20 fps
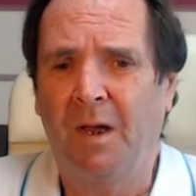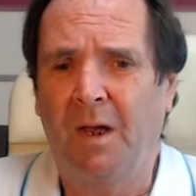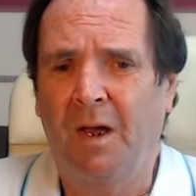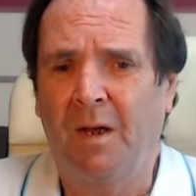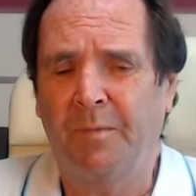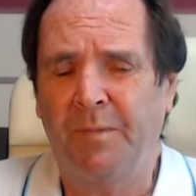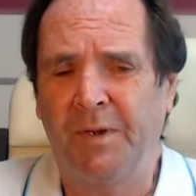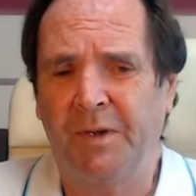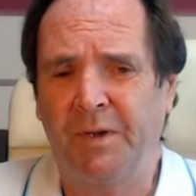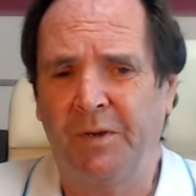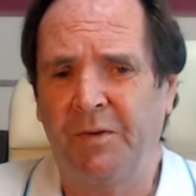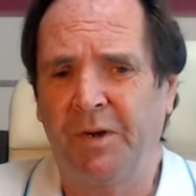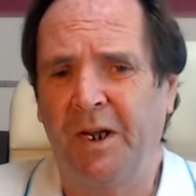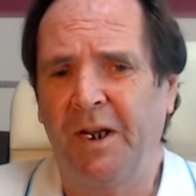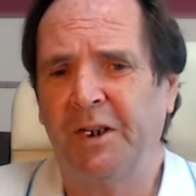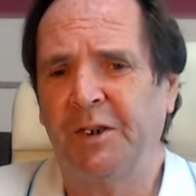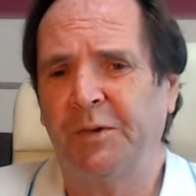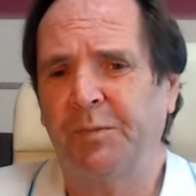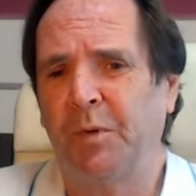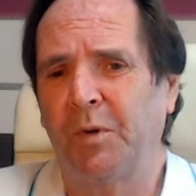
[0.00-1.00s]
I mean, the
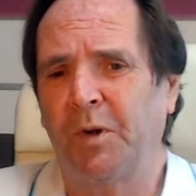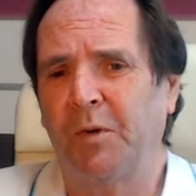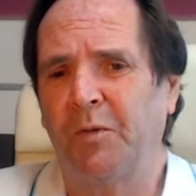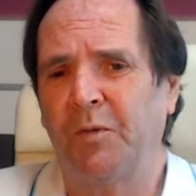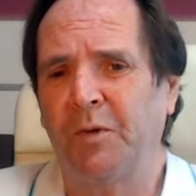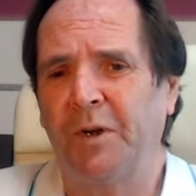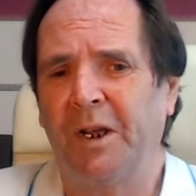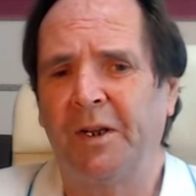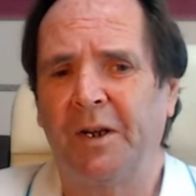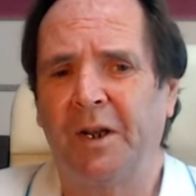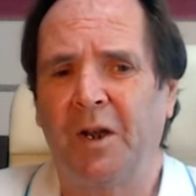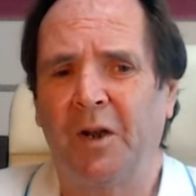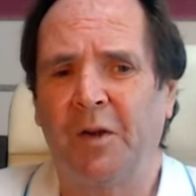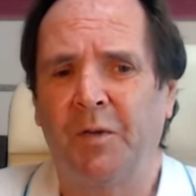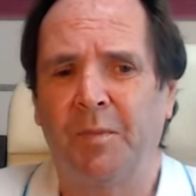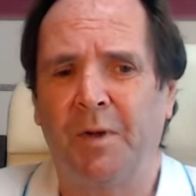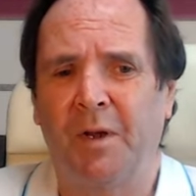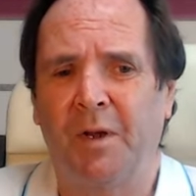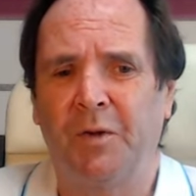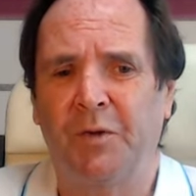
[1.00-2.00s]
re-export of rare
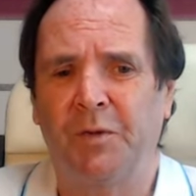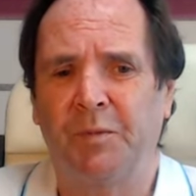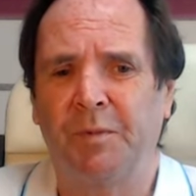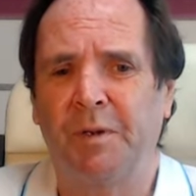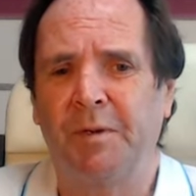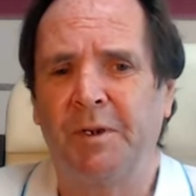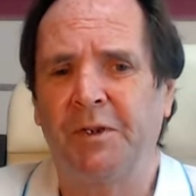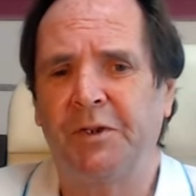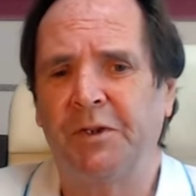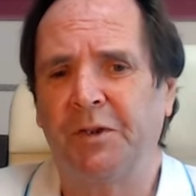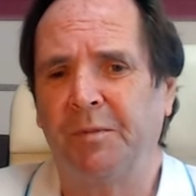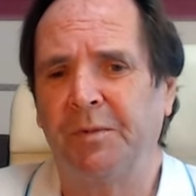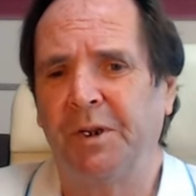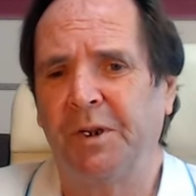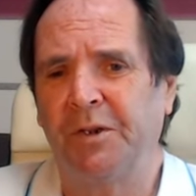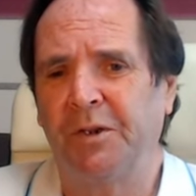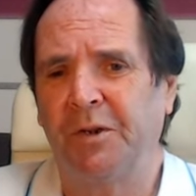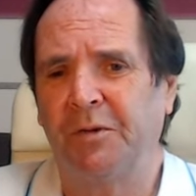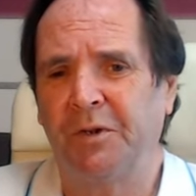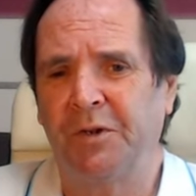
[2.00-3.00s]
earth metals may be
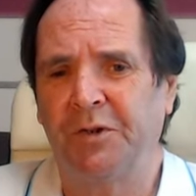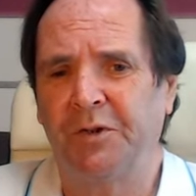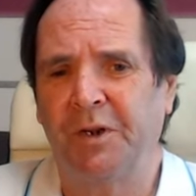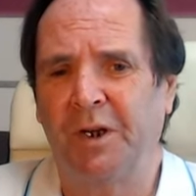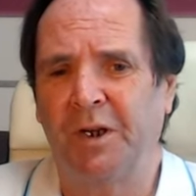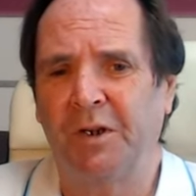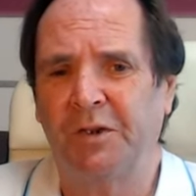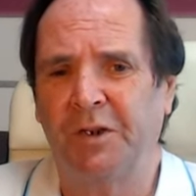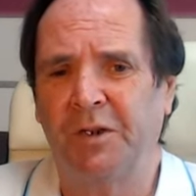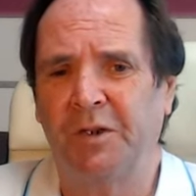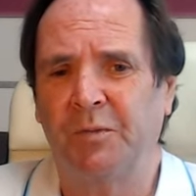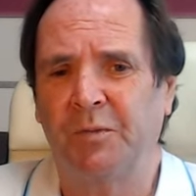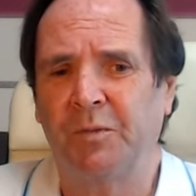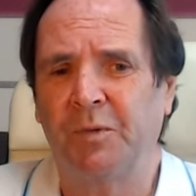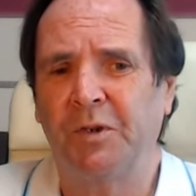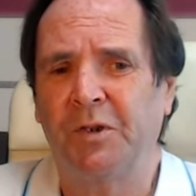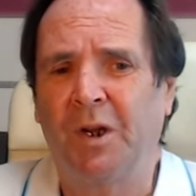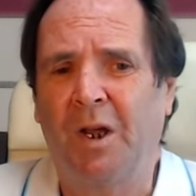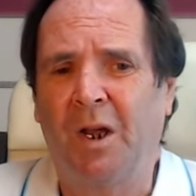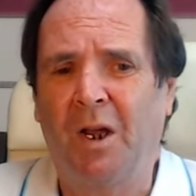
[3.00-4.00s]
subject to restrictions,
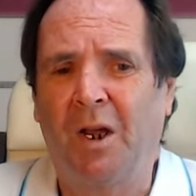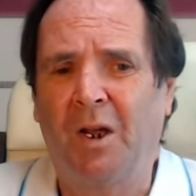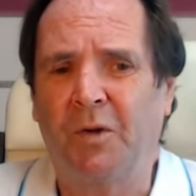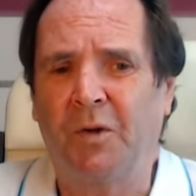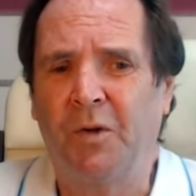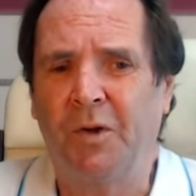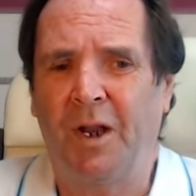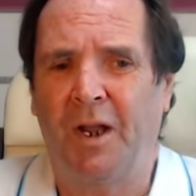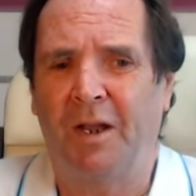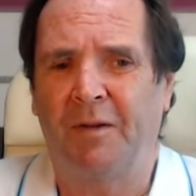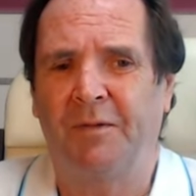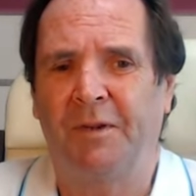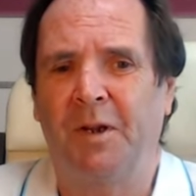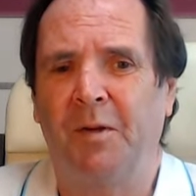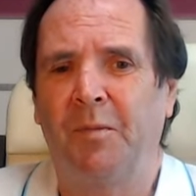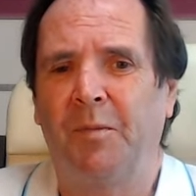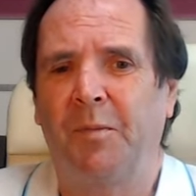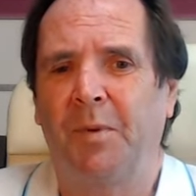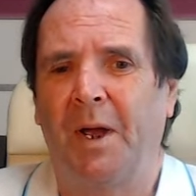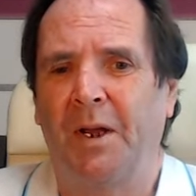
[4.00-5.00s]
which could have an
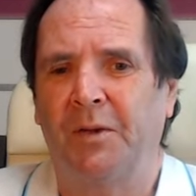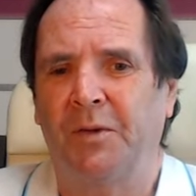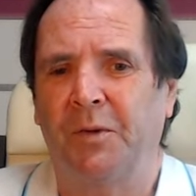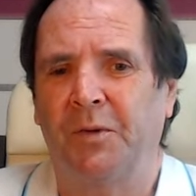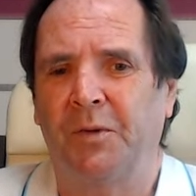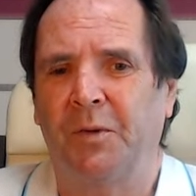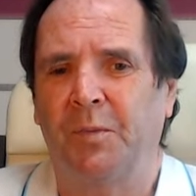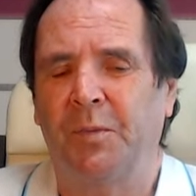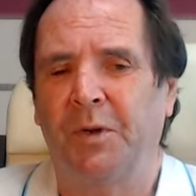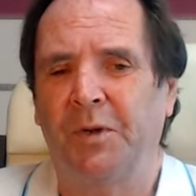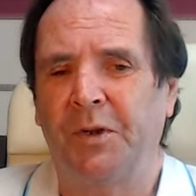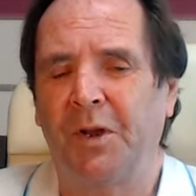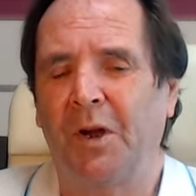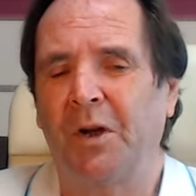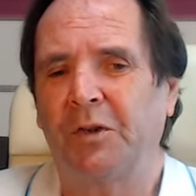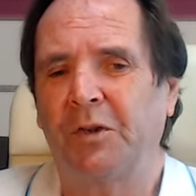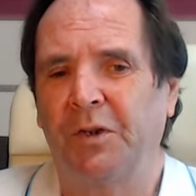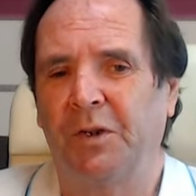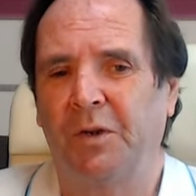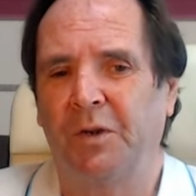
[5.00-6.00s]
impact on the
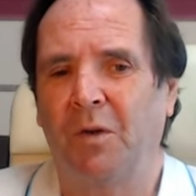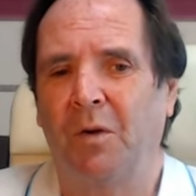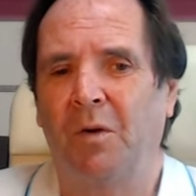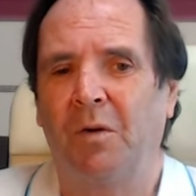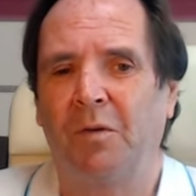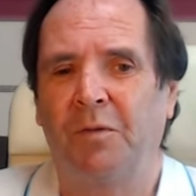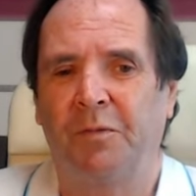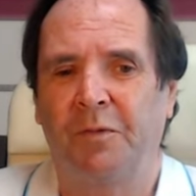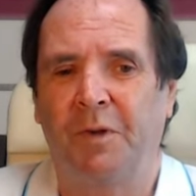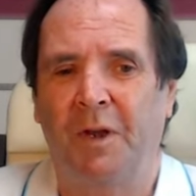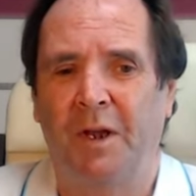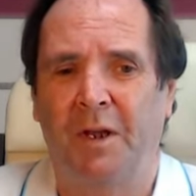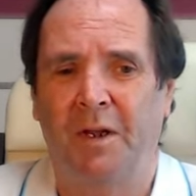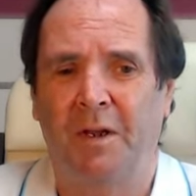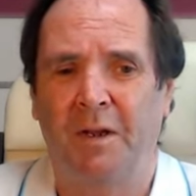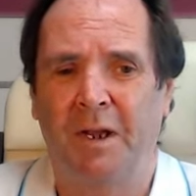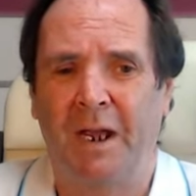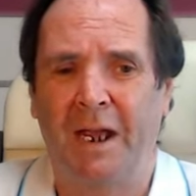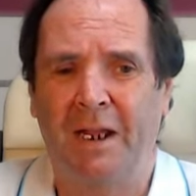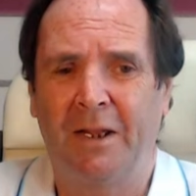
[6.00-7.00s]
production of
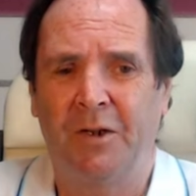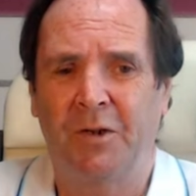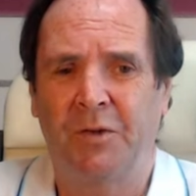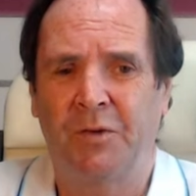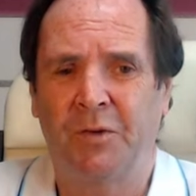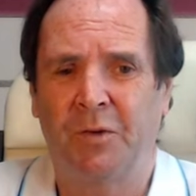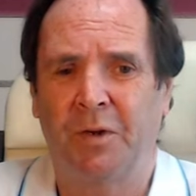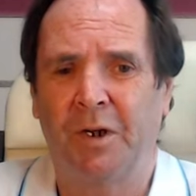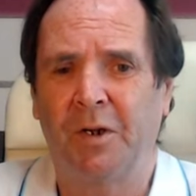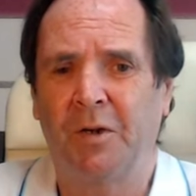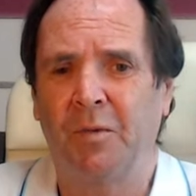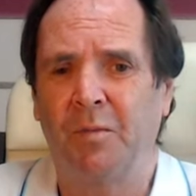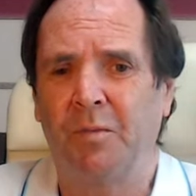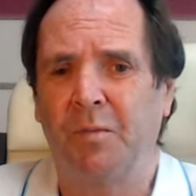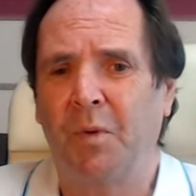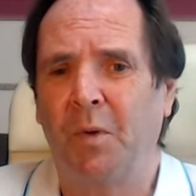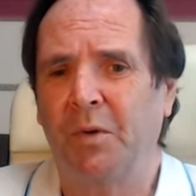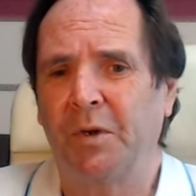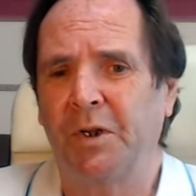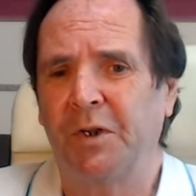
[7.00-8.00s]
electronic
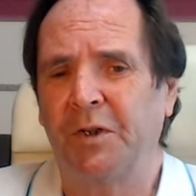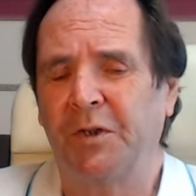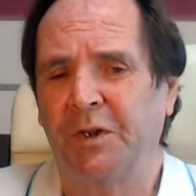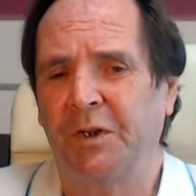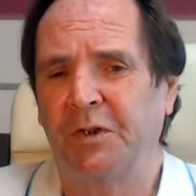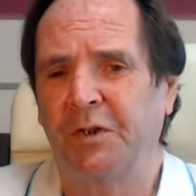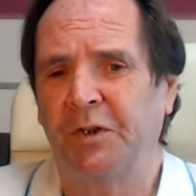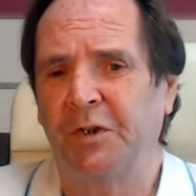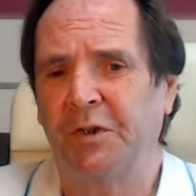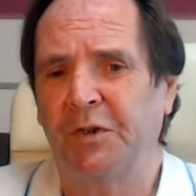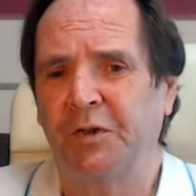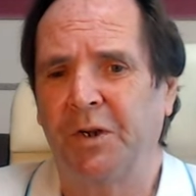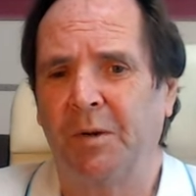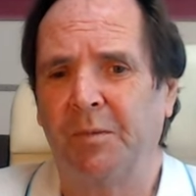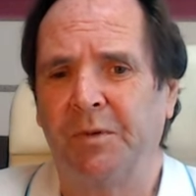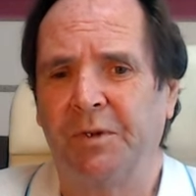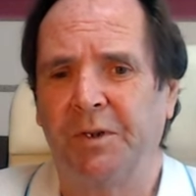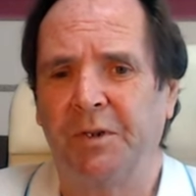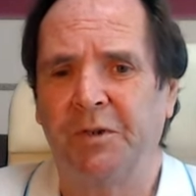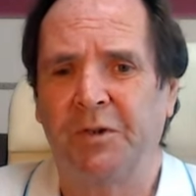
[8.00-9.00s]
components such as
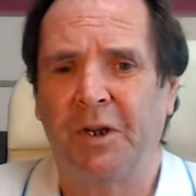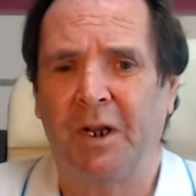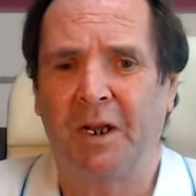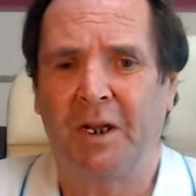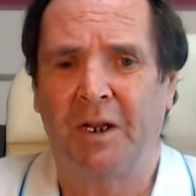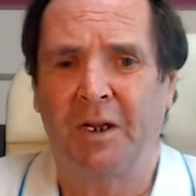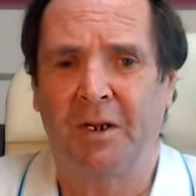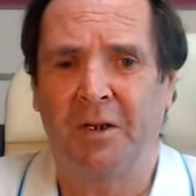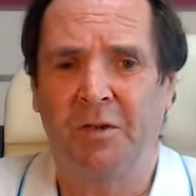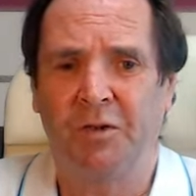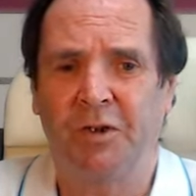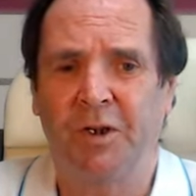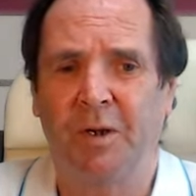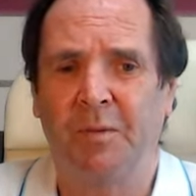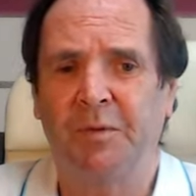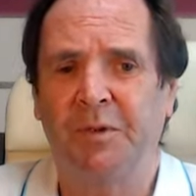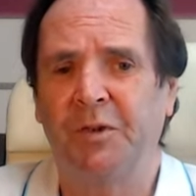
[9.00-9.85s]
chips and transistors.